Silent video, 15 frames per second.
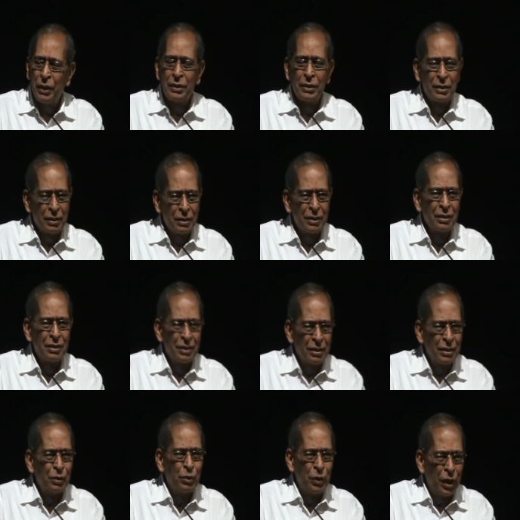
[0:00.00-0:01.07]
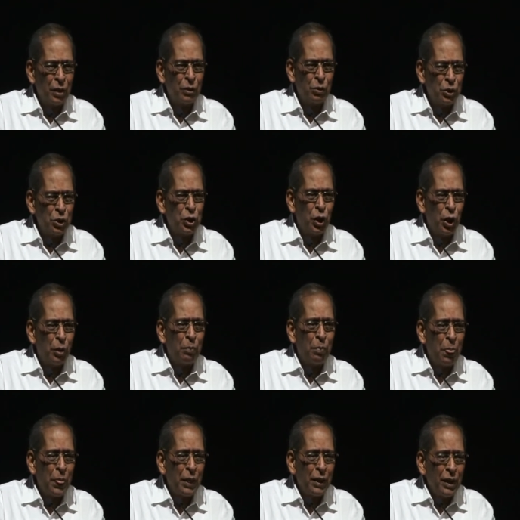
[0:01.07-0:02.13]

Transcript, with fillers: Yes, you did a good job,